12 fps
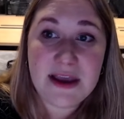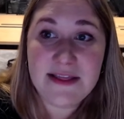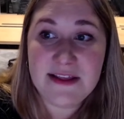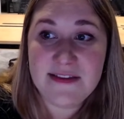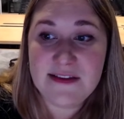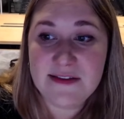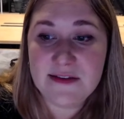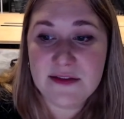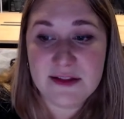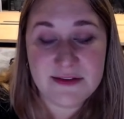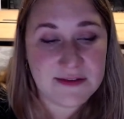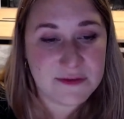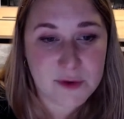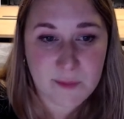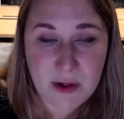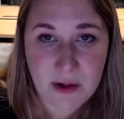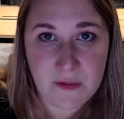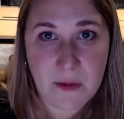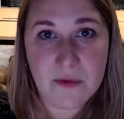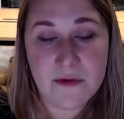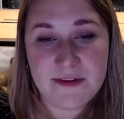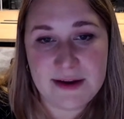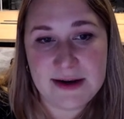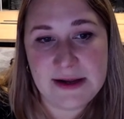And this is from all local
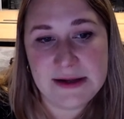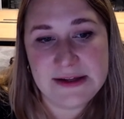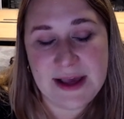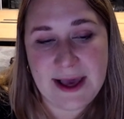data.